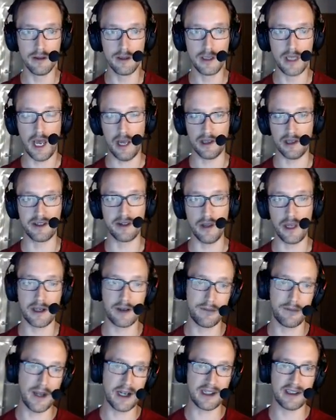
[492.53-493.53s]
Yeah, so
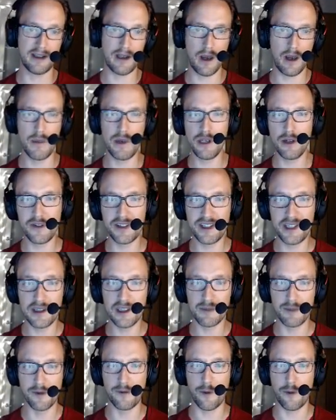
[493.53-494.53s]
that's, I mean, you've seen
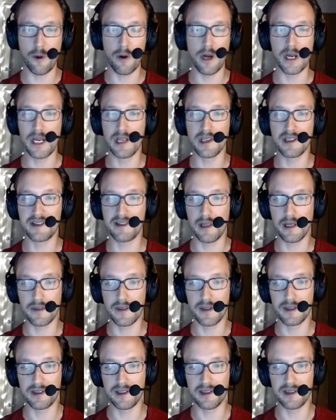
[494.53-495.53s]
this before, I guess.
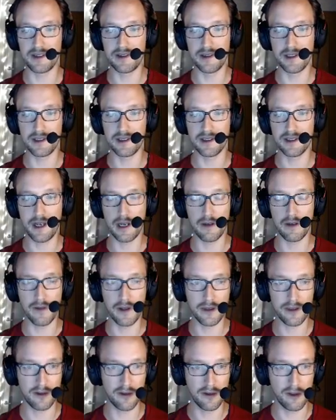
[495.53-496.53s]
This is kind
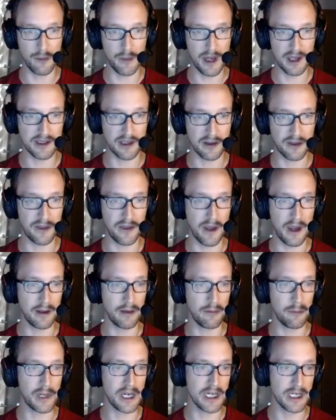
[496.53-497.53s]
of the basic
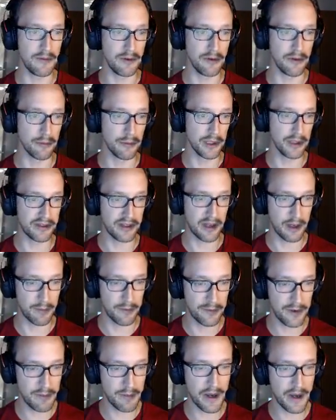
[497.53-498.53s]
thing. We can give you the real-time
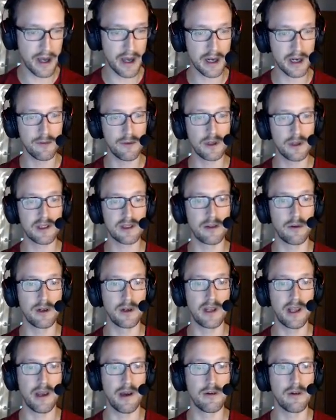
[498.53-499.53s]
feedback of what's
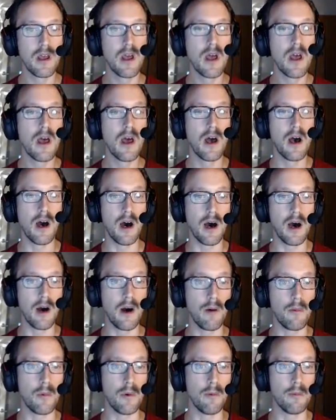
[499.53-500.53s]
going down,
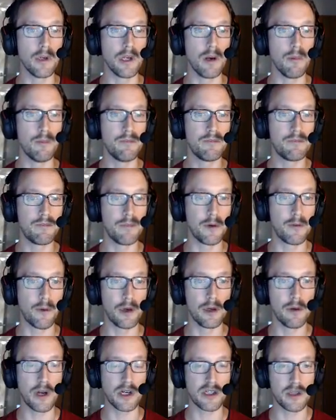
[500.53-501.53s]

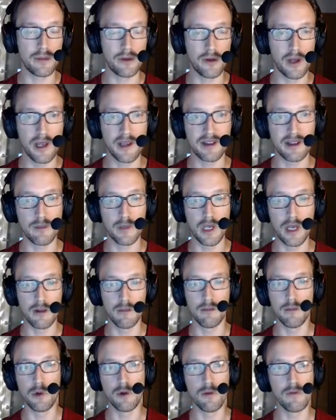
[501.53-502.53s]
before you actually place
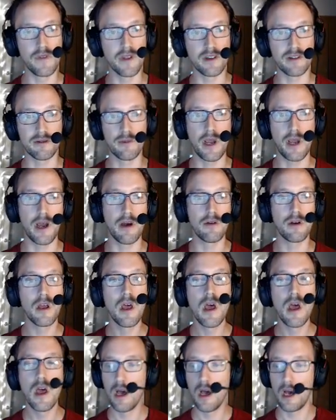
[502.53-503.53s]
and move things around.
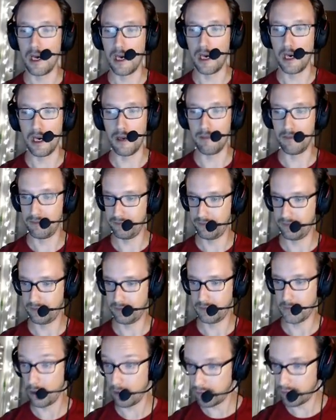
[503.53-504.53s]

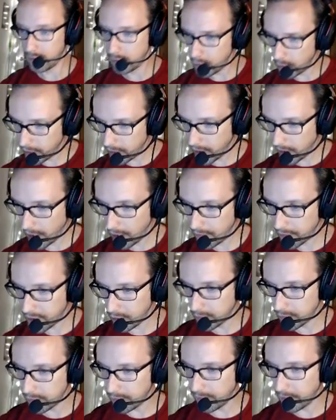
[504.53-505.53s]
Will we have
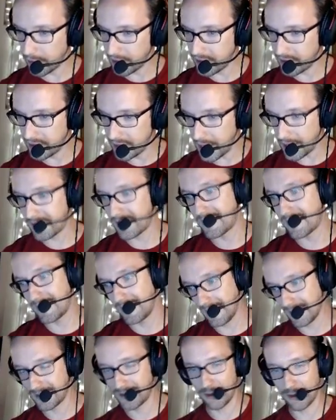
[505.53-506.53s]
colorful floors? Yes,
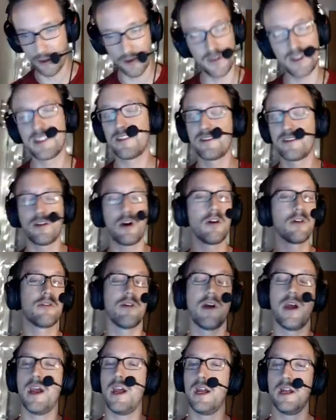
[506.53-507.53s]
Story. This is all
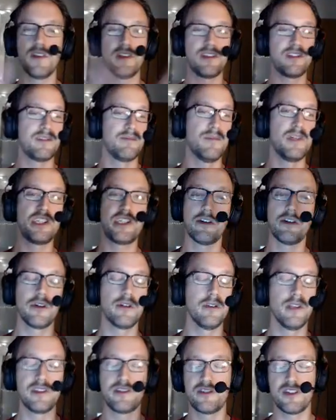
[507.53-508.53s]
gray. This is
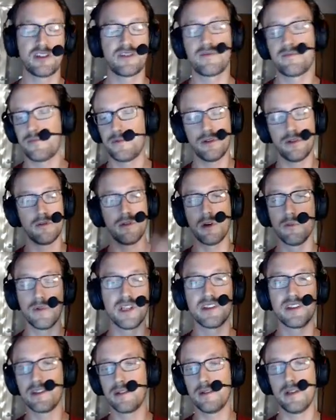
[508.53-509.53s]
materialless just for a
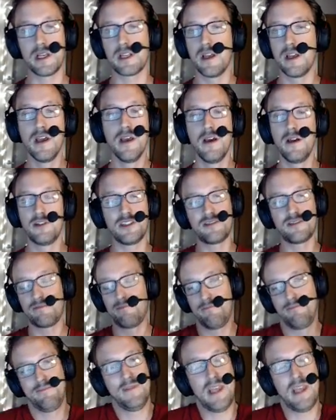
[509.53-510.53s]
reason. Just
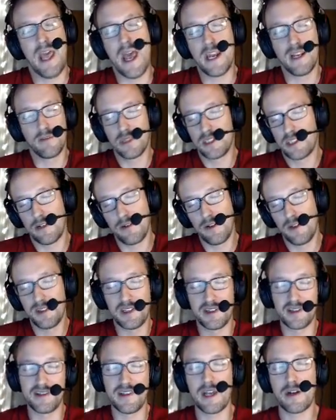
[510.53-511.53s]
adding
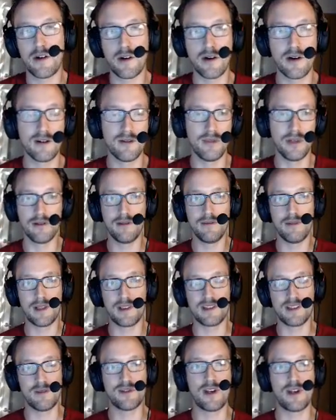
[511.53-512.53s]
materials isn't that hard, but at
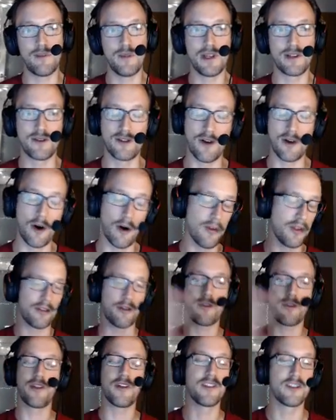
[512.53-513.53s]
the same time, there's all these
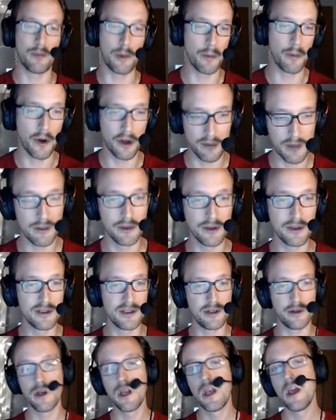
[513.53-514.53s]
other things that we want to be able to
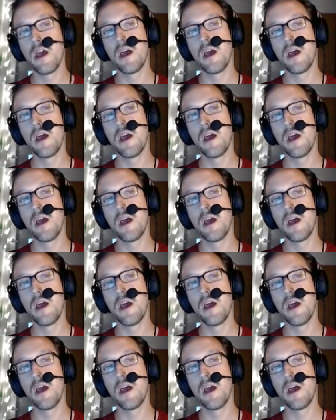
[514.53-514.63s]
do.